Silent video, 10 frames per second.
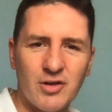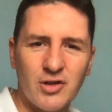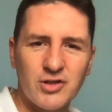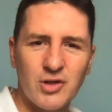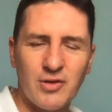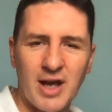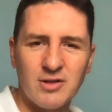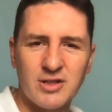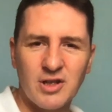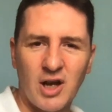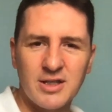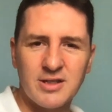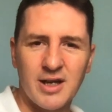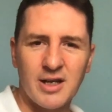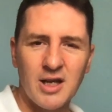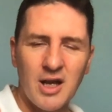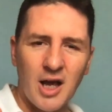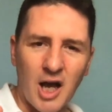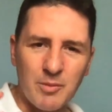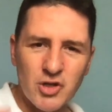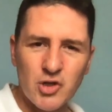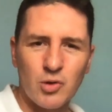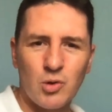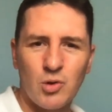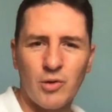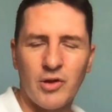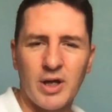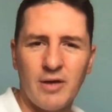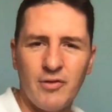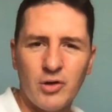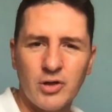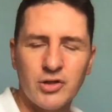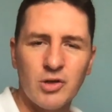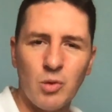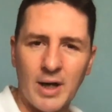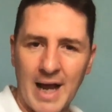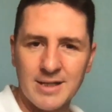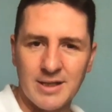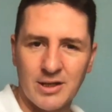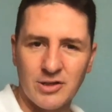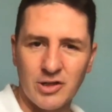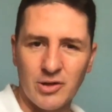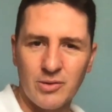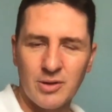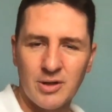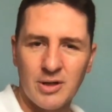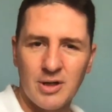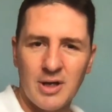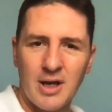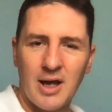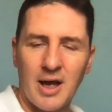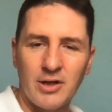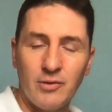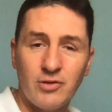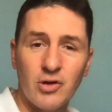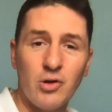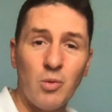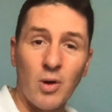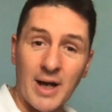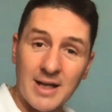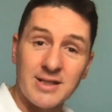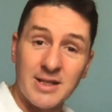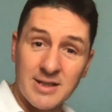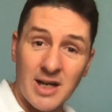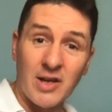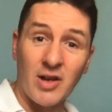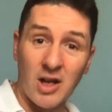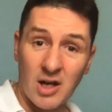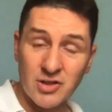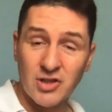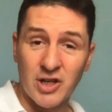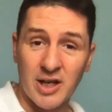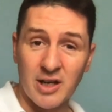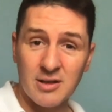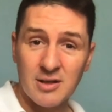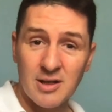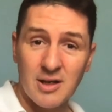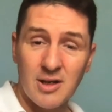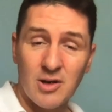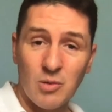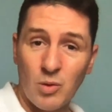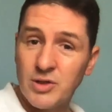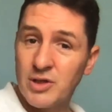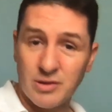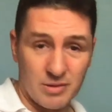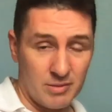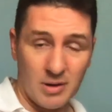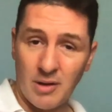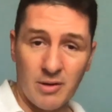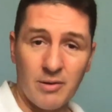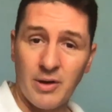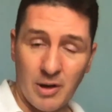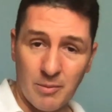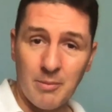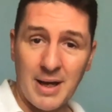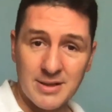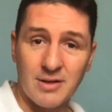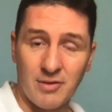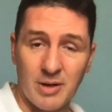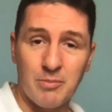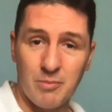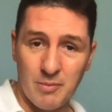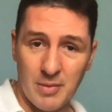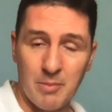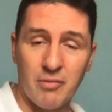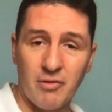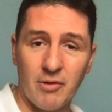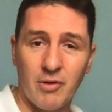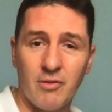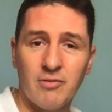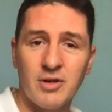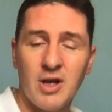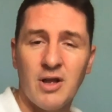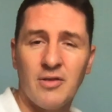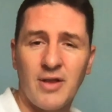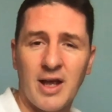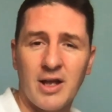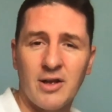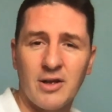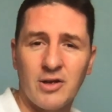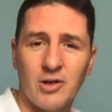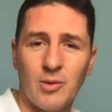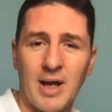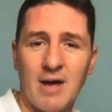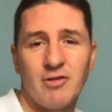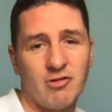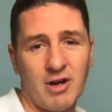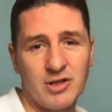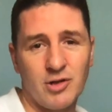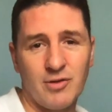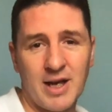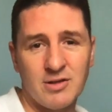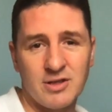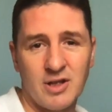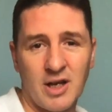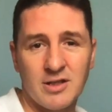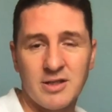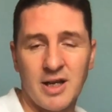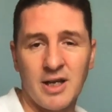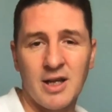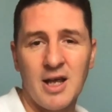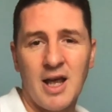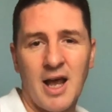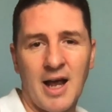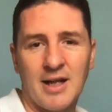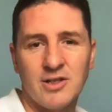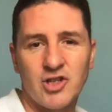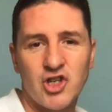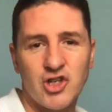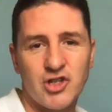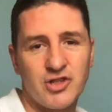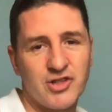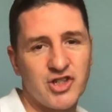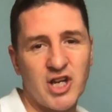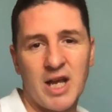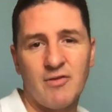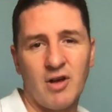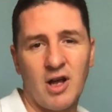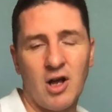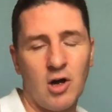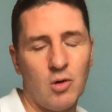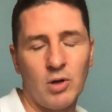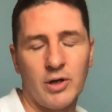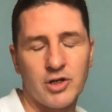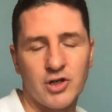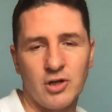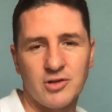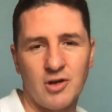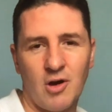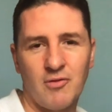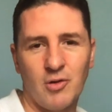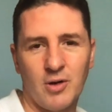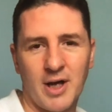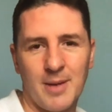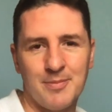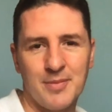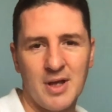a good 2019. I'm sure that if you can do what Cassie can do, and you do what Cassie has done in the last year, which is, you know, massively improved, then you will have a great 2019 and shave a whole load of shots off your game.